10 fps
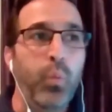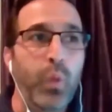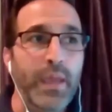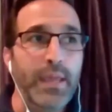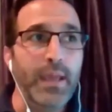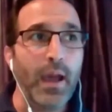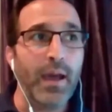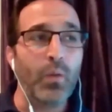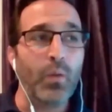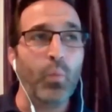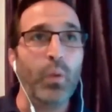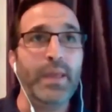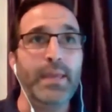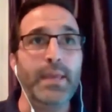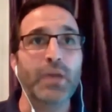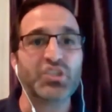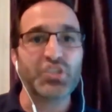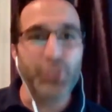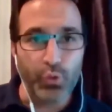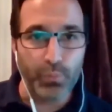We
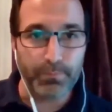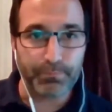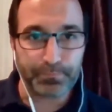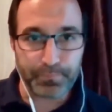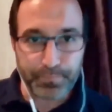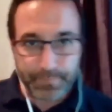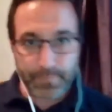we assume,